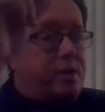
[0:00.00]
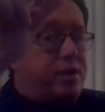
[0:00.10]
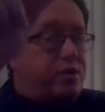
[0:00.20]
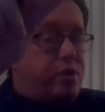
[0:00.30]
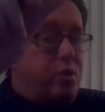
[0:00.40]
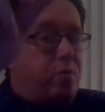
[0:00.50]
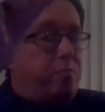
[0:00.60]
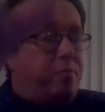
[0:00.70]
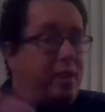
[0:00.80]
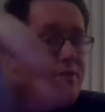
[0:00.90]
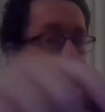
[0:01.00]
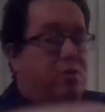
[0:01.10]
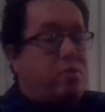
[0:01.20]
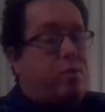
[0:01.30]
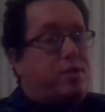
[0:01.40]
and assume that
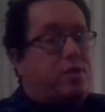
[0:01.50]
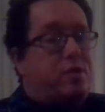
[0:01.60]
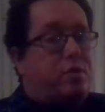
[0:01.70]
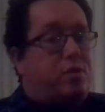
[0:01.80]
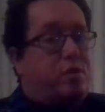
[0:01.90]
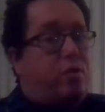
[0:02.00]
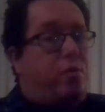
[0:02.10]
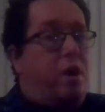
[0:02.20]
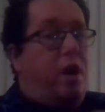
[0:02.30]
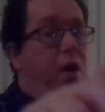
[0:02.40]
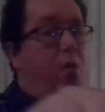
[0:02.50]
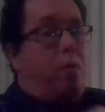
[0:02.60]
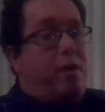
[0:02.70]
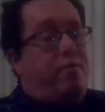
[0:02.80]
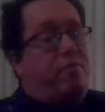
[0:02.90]
those questions are true
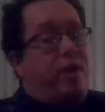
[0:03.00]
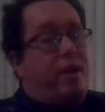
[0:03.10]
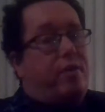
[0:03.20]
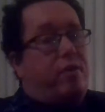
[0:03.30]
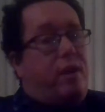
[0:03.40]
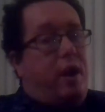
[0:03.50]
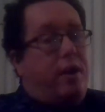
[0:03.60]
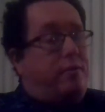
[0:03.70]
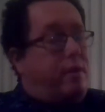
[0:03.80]
when in fact they're not.